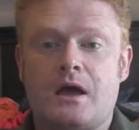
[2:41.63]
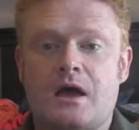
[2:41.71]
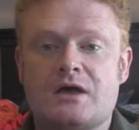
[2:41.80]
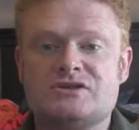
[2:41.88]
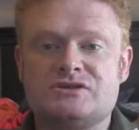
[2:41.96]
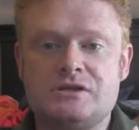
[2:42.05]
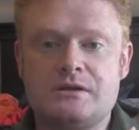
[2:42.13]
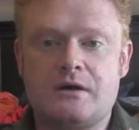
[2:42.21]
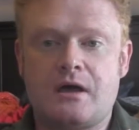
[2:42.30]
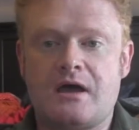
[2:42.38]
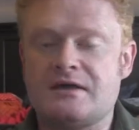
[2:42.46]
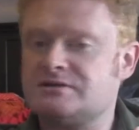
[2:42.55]
as
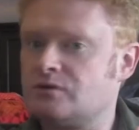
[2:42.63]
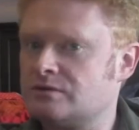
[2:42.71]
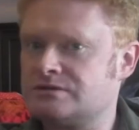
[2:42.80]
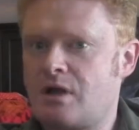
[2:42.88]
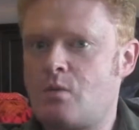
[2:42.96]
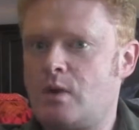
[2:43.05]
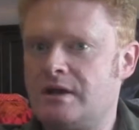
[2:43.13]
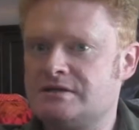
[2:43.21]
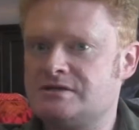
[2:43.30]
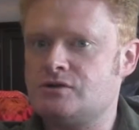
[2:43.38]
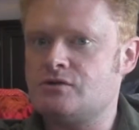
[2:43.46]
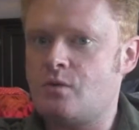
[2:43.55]
long as I'm willing
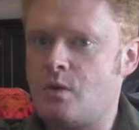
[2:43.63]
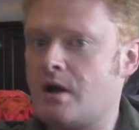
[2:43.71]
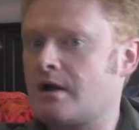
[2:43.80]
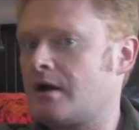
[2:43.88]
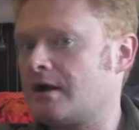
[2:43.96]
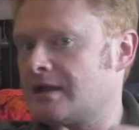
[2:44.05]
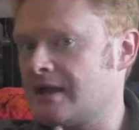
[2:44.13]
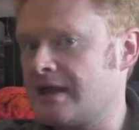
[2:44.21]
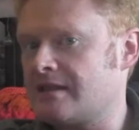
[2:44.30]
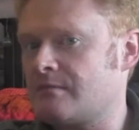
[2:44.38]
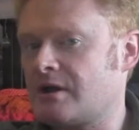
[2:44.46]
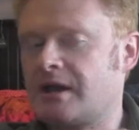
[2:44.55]
to do the work, I can
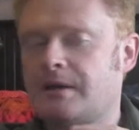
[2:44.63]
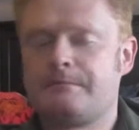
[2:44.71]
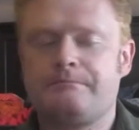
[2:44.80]
get the money,